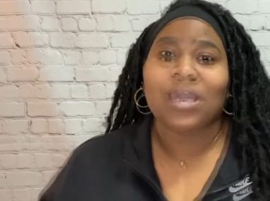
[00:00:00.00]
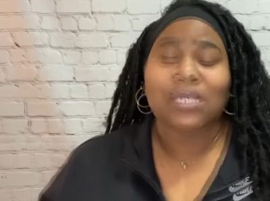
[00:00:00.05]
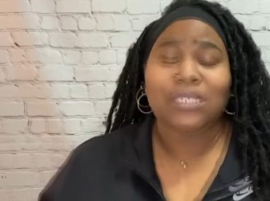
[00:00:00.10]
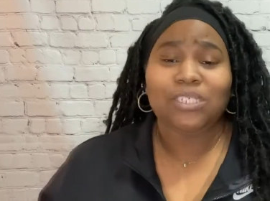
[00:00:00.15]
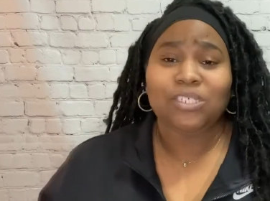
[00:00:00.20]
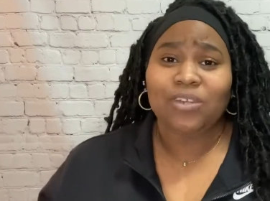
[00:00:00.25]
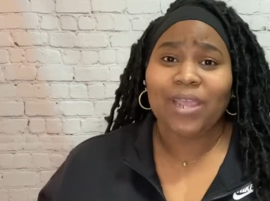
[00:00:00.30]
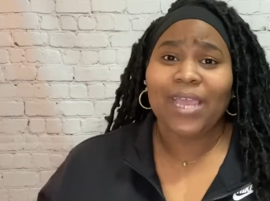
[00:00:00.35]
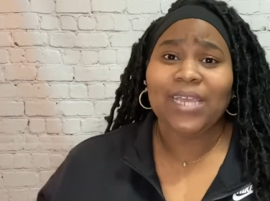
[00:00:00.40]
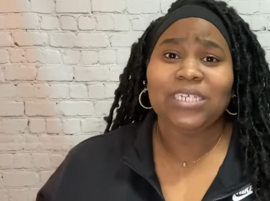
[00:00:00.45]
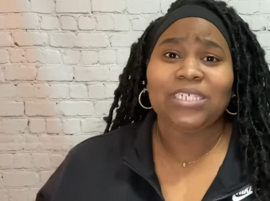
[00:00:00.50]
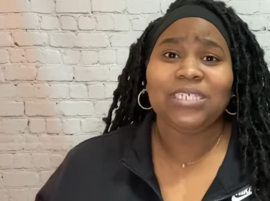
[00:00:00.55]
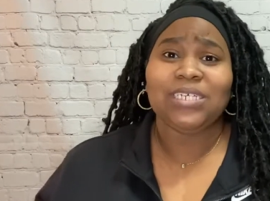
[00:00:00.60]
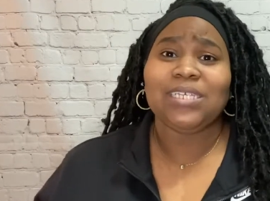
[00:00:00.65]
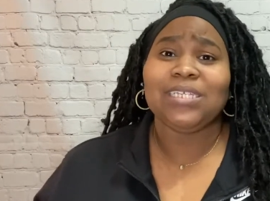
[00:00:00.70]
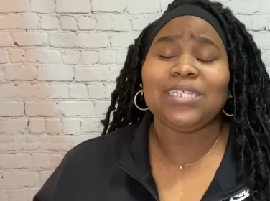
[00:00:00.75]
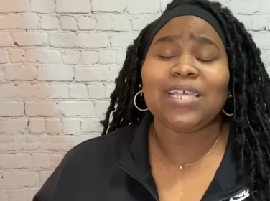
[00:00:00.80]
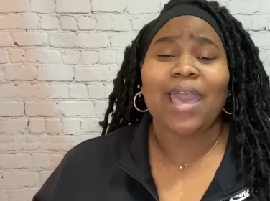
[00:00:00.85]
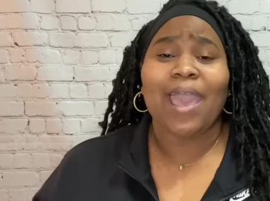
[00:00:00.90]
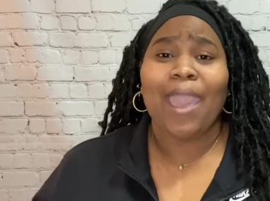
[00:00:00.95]
So
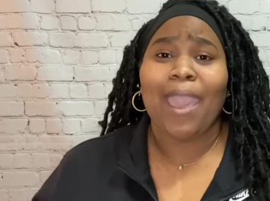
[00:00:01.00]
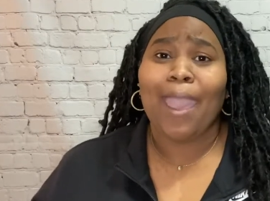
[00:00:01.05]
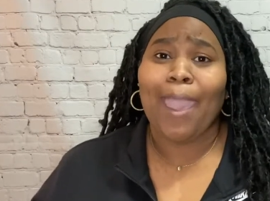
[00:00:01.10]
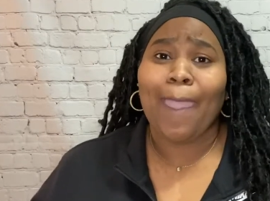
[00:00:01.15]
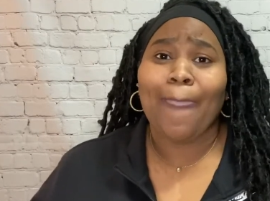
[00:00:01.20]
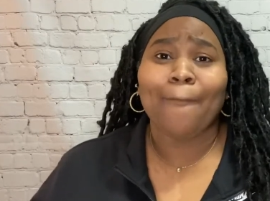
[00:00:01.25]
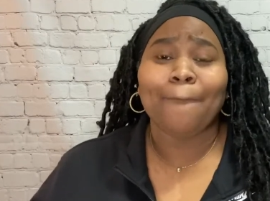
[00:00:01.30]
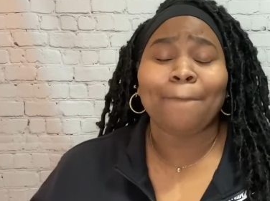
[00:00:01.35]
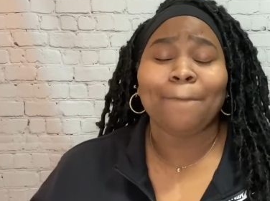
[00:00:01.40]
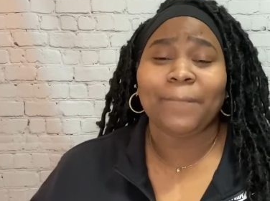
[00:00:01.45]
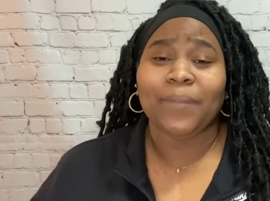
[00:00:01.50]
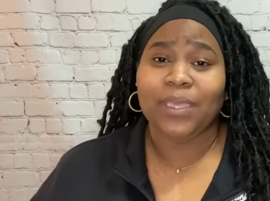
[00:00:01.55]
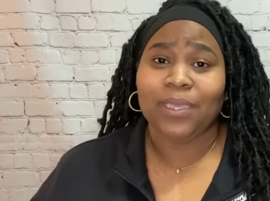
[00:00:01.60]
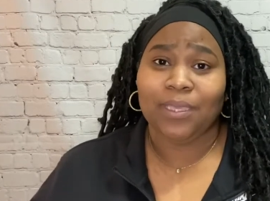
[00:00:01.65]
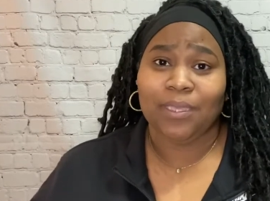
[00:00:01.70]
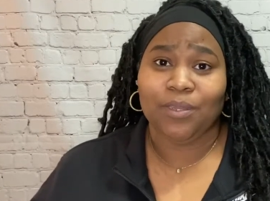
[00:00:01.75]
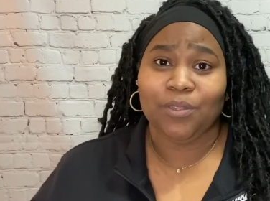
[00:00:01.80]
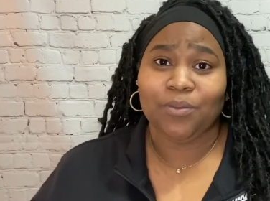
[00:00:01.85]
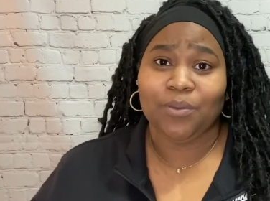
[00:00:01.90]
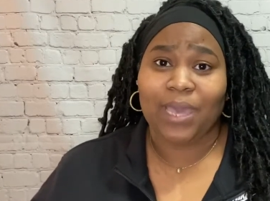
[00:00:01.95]
distractions
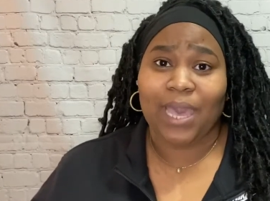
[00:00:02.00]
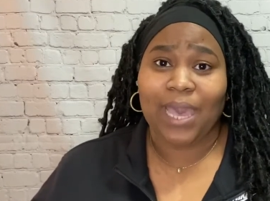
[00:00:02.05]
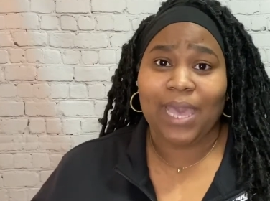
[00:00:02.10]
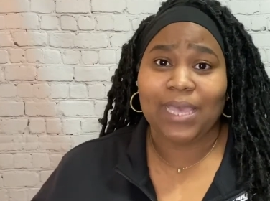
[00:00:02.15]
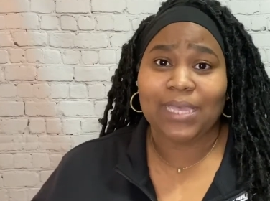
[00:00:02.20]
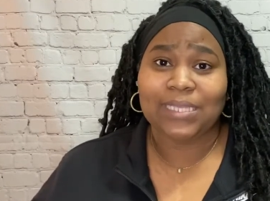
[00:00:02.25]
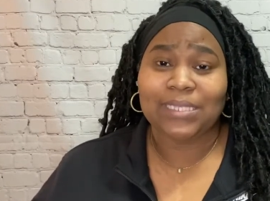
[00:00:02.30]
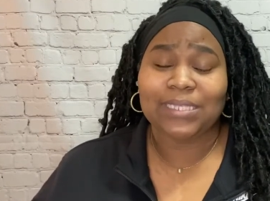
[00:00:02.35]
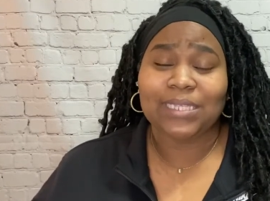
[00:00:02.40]
happen, you guys